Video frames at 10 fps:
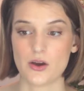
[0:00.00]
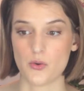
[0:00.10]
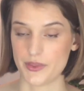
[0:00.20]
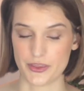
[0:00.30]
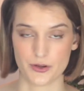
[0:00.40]

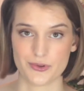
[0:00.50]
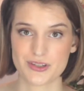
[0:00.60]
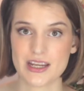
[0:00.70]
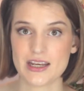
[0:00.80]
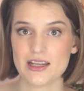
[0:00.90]
what their
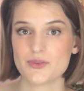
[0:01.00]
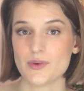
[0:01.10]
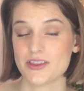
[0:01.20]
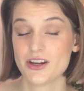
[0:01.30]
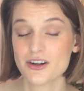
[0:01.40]
routine is,
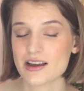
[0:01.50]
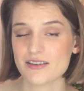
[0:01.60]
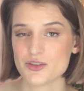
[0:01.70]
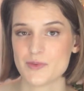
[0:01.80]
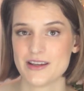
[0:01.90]
what their
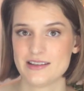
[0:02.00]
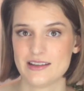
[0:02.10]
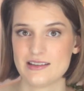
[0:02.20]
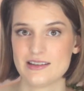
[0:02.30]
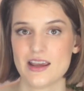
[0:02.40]
knowledge base
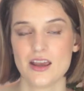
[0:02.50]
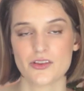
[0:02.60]
is.